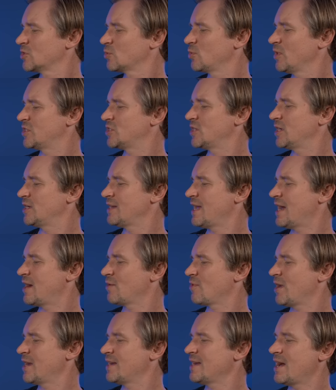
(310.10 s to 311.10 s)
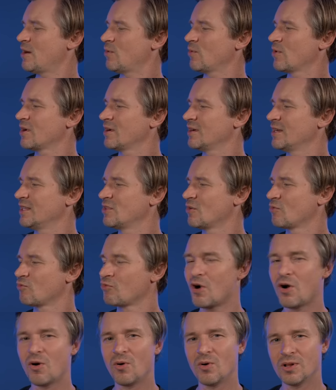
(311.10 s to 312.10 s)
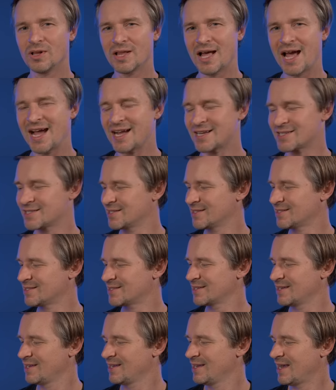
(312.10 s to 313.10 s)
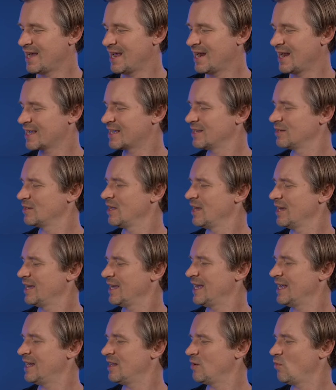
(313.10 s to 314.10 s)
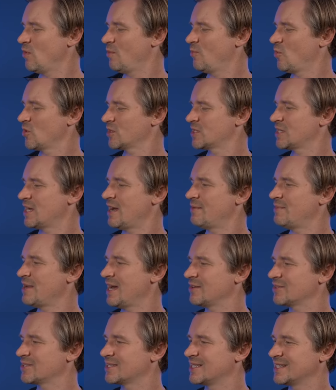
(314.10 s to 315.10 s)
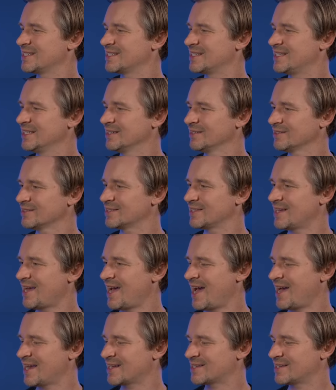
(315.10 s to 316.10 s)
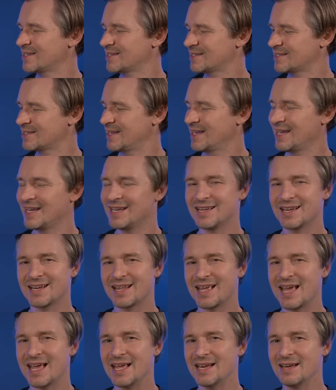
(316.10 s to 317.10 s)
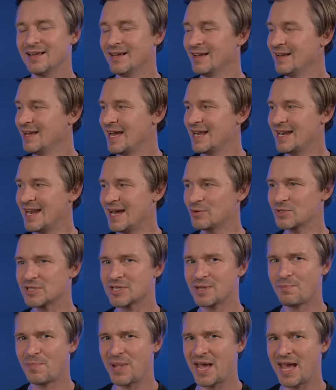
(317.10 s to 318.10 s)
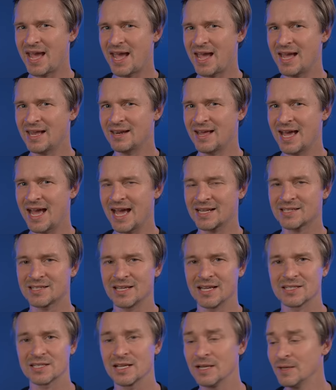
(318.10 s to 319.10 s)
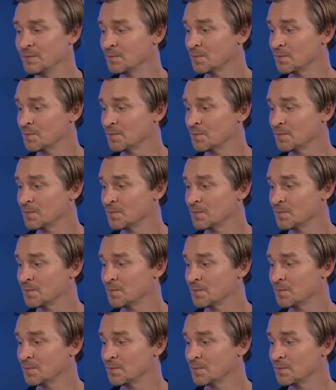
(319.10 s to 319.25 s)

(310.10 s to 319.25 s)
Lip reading: switch it. Now, right now, we're the roll axis, and I can hit it one more time. Now it's the tilt axis. Hit it again, and now it's the pan axis.